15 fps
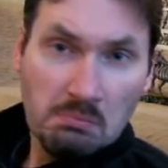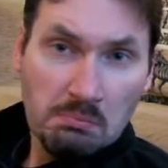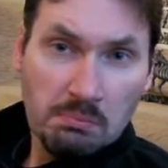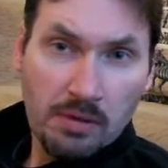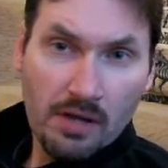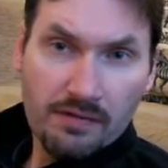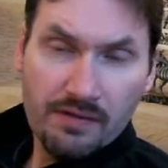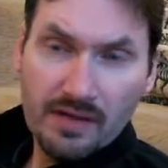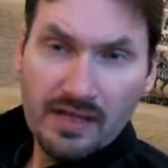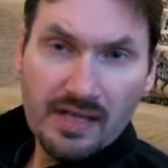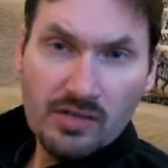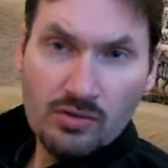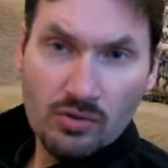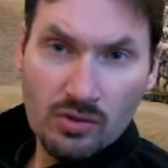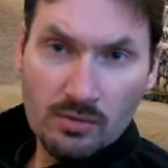perfectly
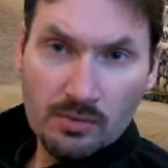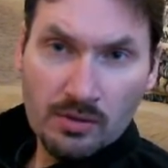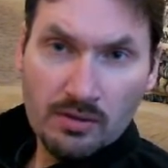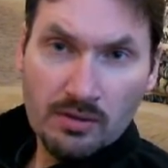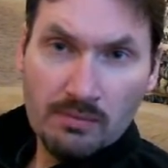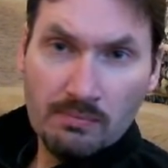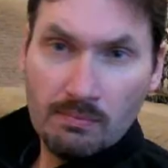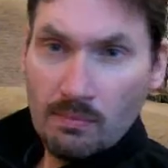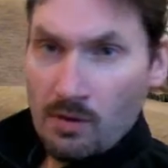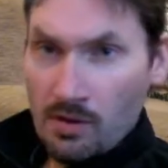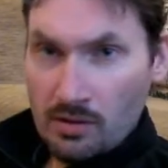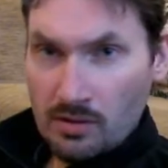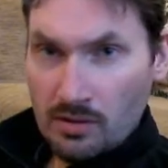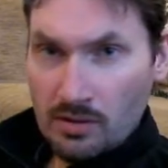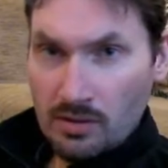normal,
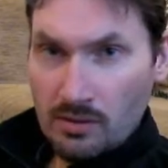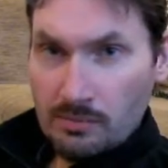moral,